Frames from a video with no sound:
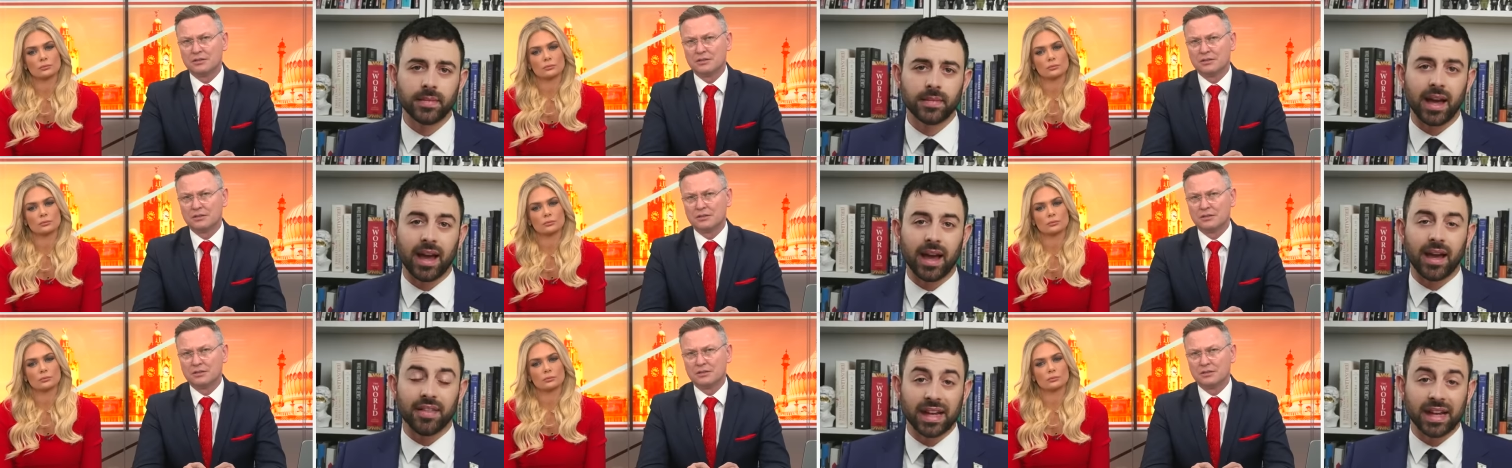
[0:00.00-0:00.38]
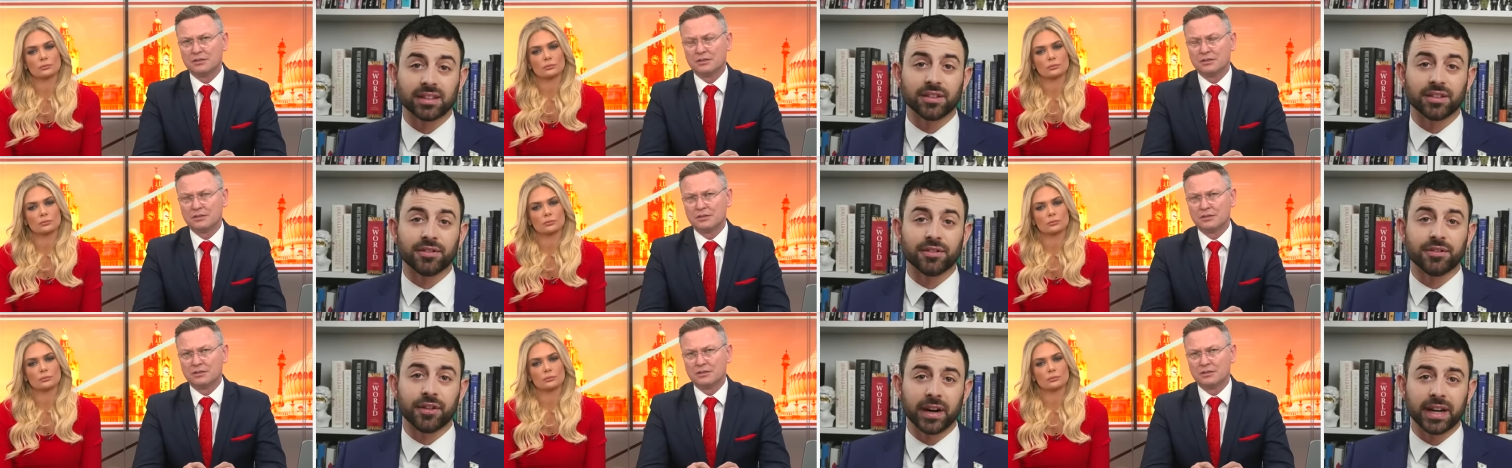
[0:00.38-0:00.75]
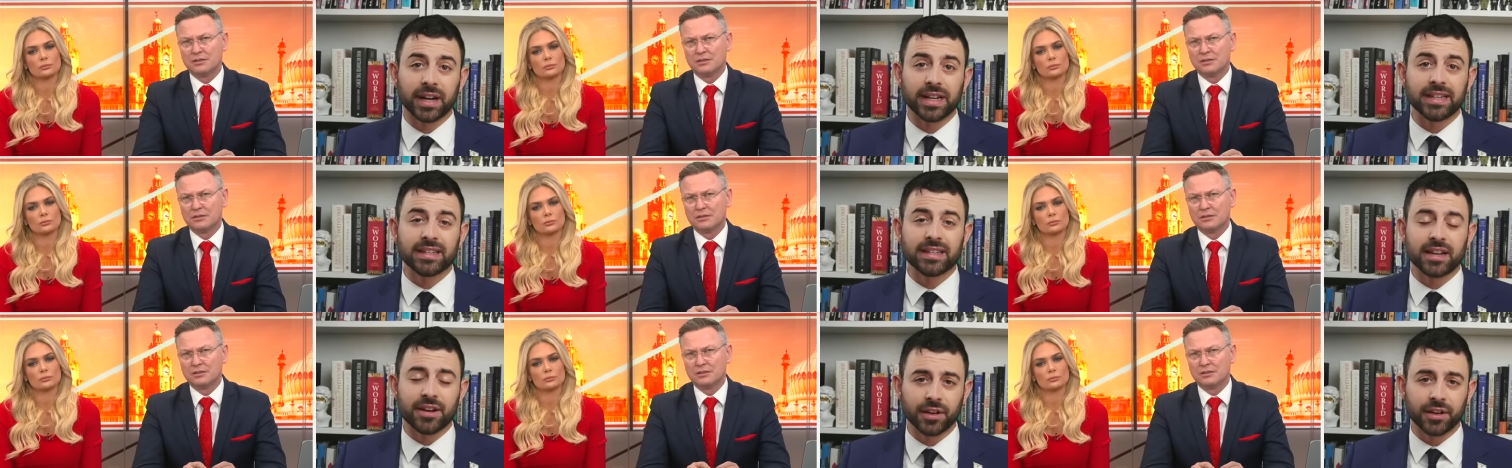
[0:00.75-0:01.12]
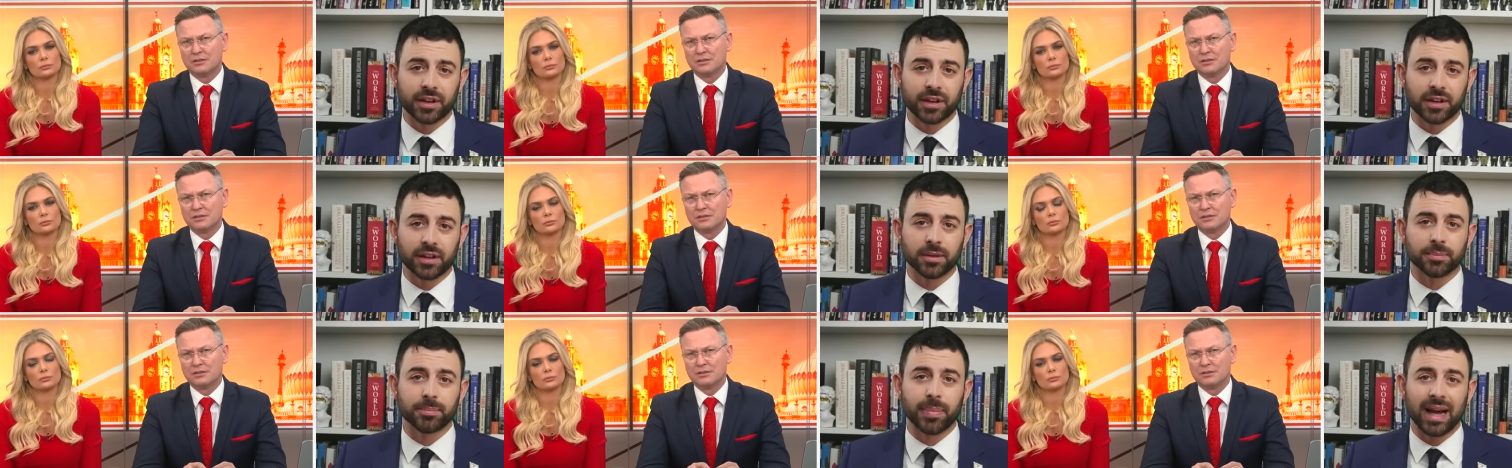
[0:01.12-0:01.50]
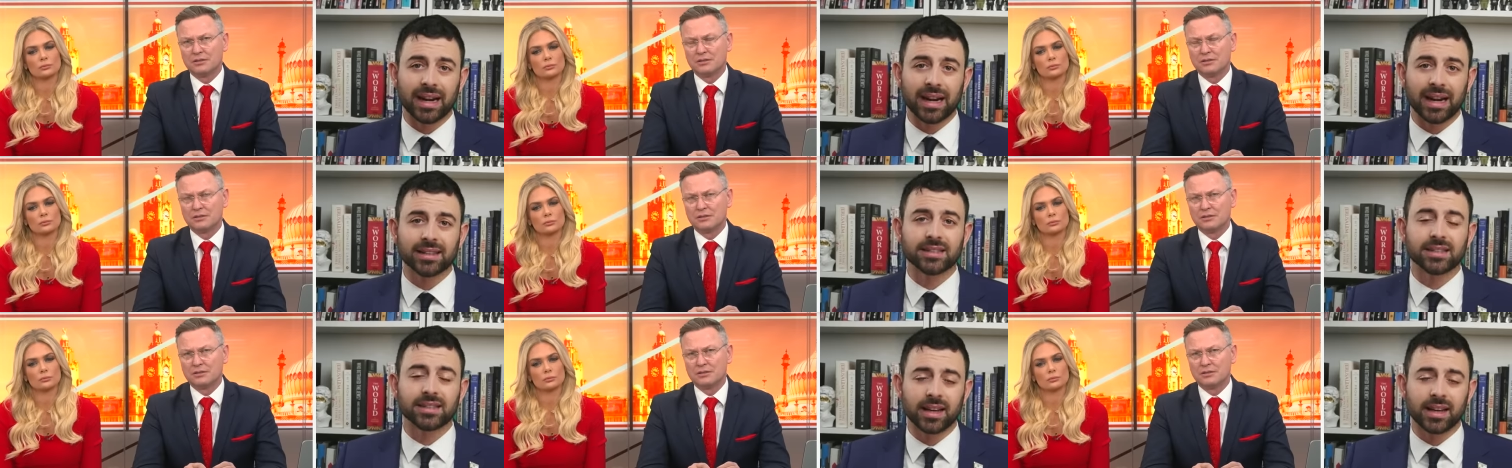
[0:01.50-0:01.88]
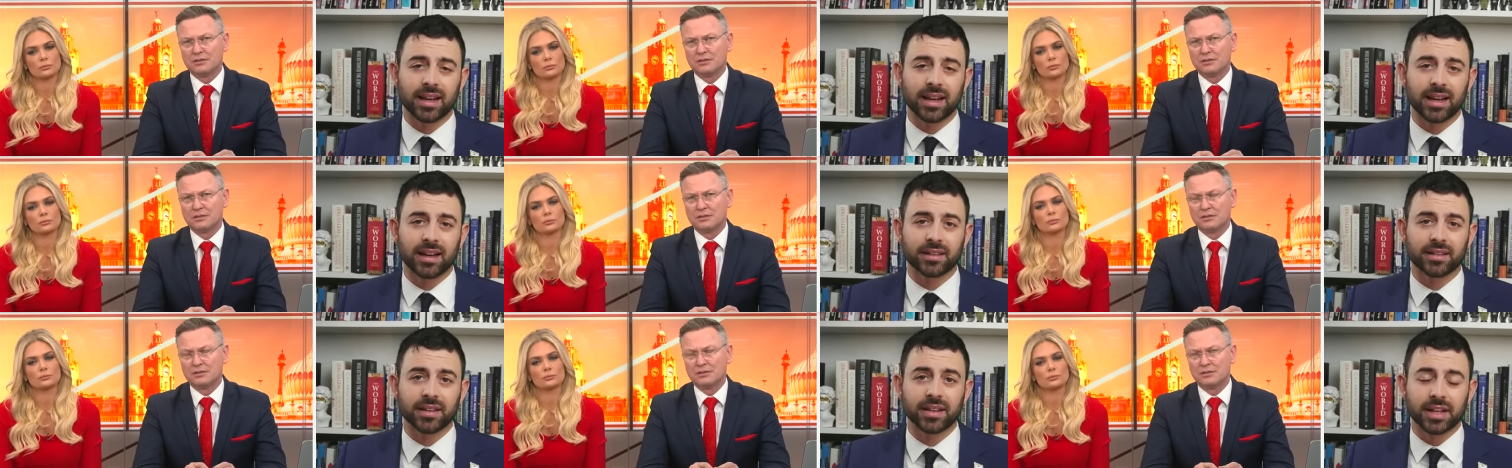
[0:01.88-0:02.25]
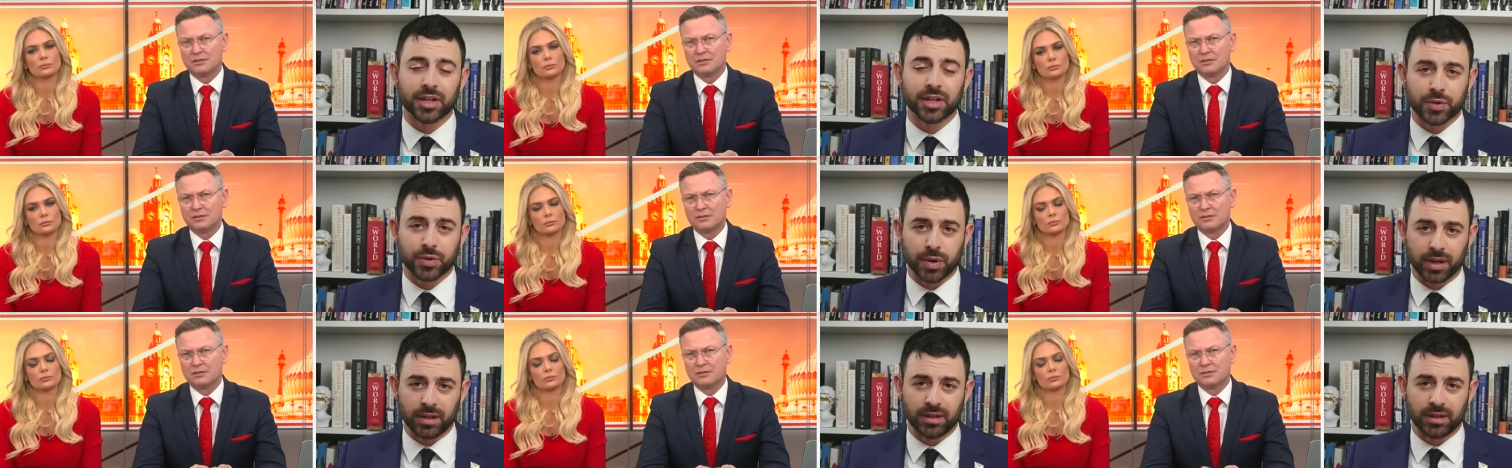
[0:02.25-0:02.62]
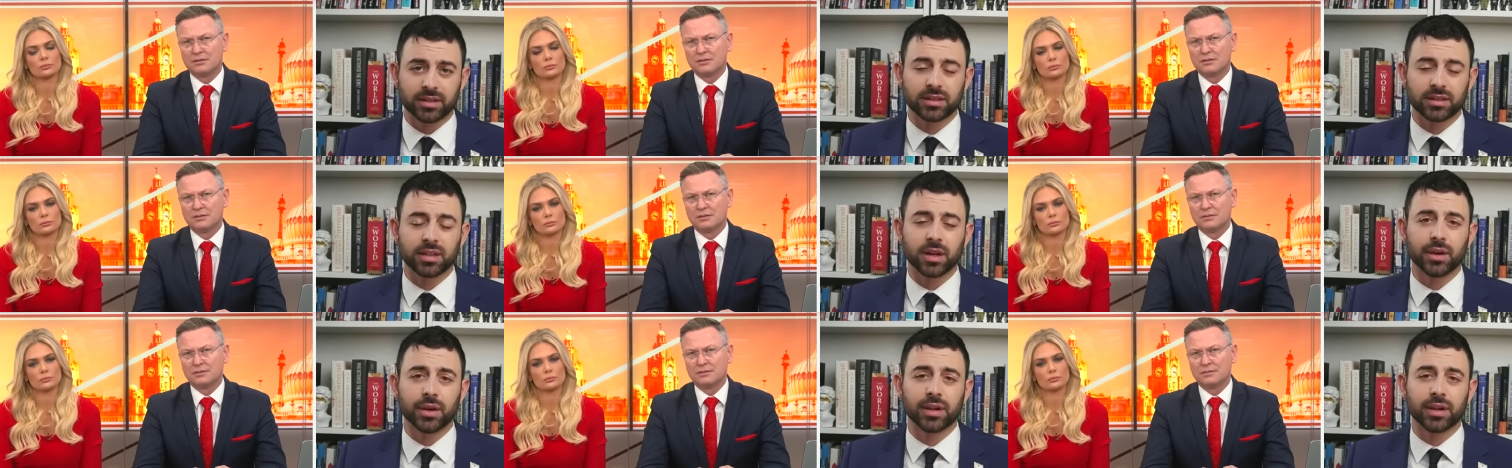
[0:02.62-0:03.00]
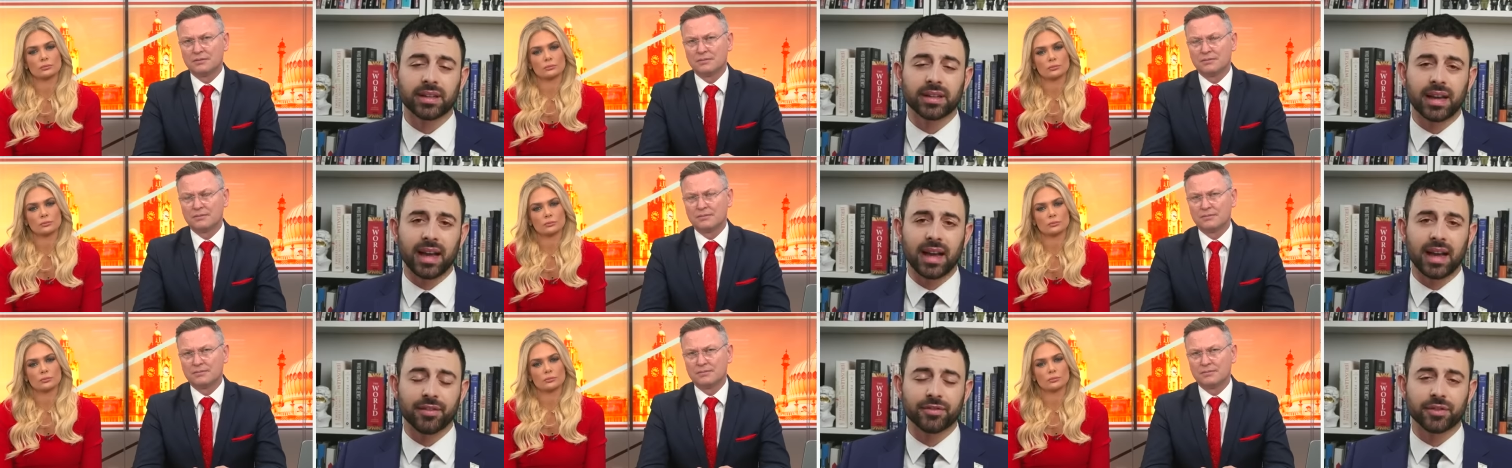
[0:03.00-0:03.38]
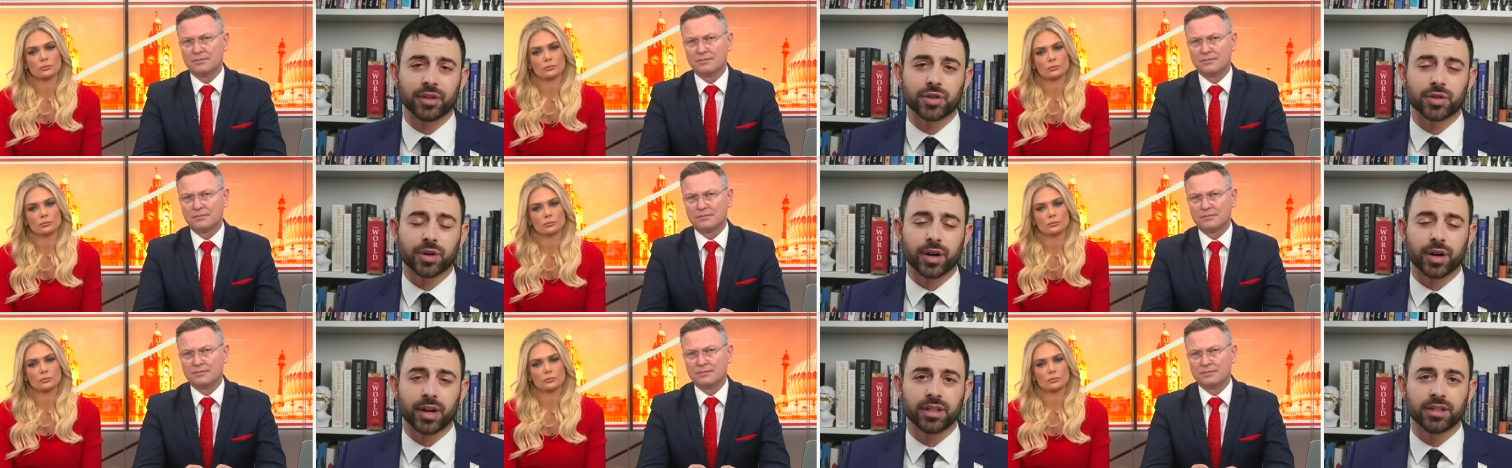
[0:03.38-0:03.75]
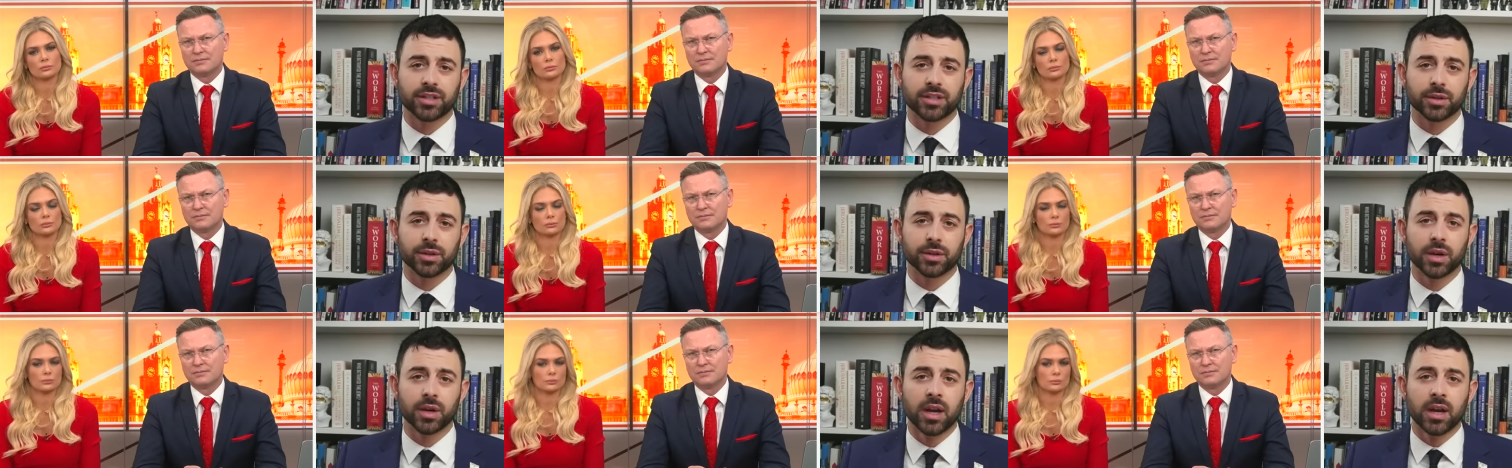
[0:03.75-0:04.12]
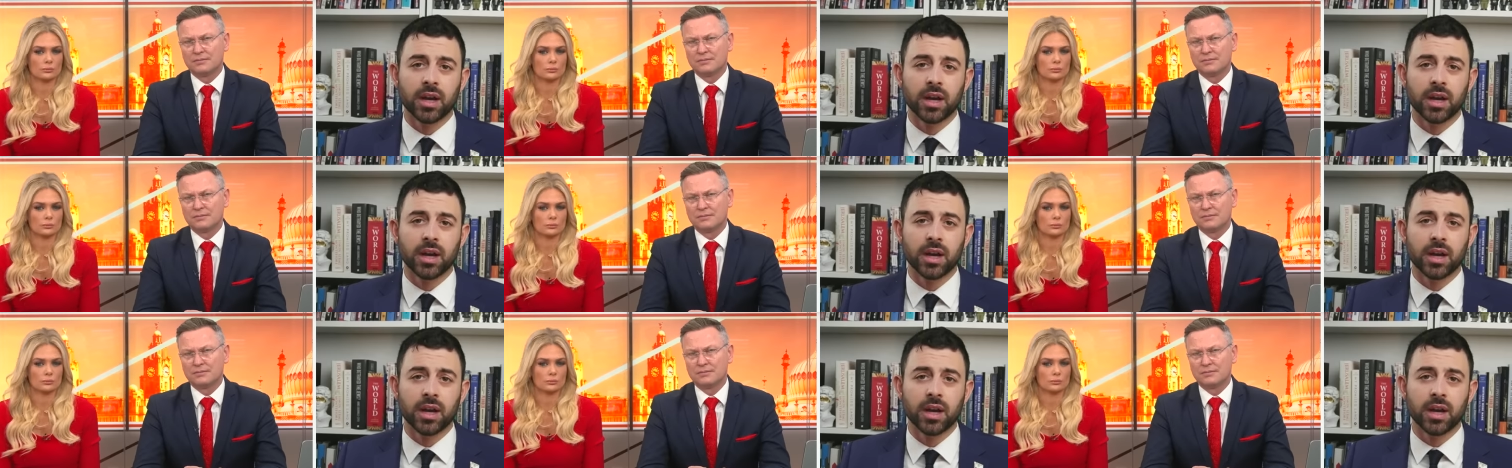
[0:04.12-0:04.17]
Speaker 1: And that's a very difficult balancing act that Israel is going to have to try to